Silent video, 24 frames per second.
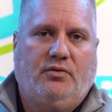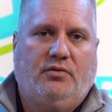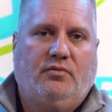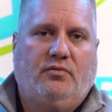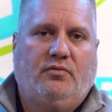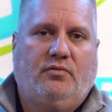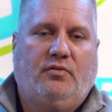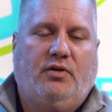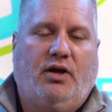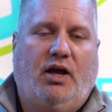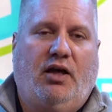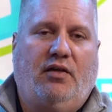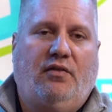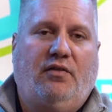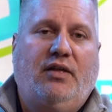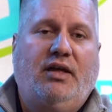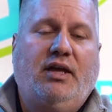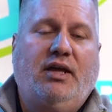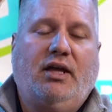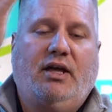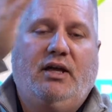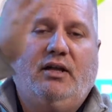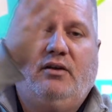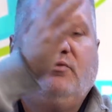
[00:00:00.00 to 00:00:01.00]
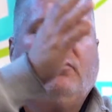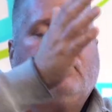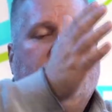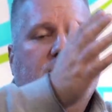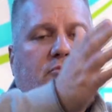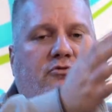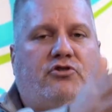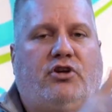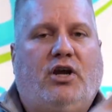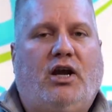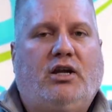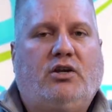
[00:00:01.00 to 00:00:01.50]
And then from
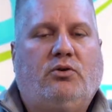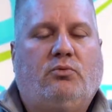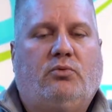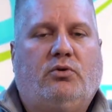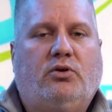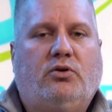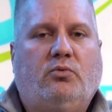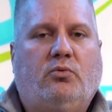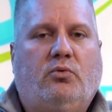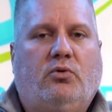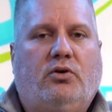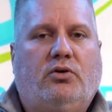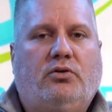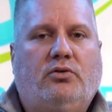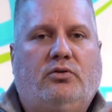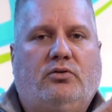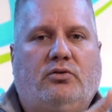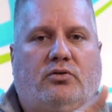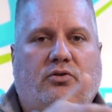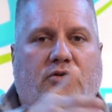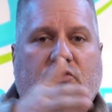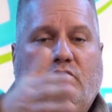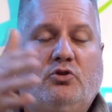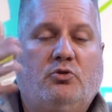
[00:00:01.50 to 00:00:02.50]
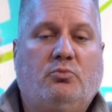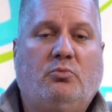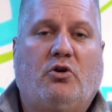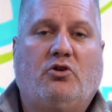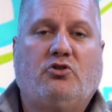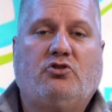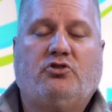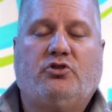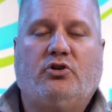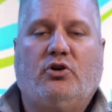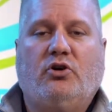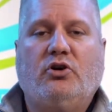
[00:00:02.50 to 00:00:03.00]
January 1 through March
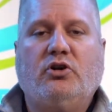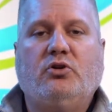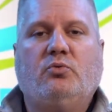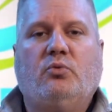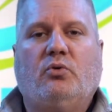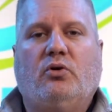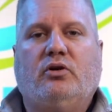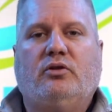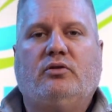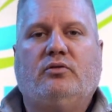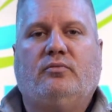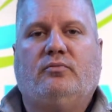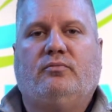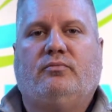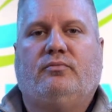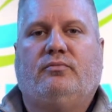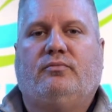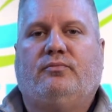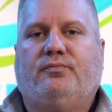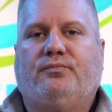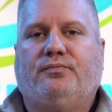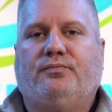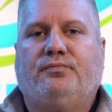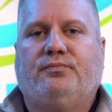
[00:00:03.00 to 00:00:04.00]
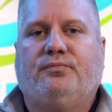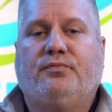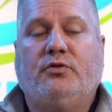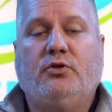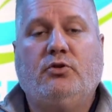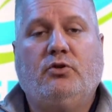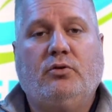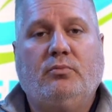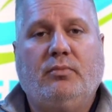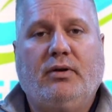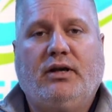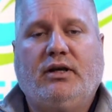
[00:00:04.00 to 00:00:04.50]
31, you
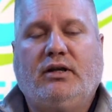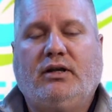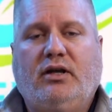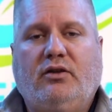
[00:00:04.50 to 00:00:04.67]
could make another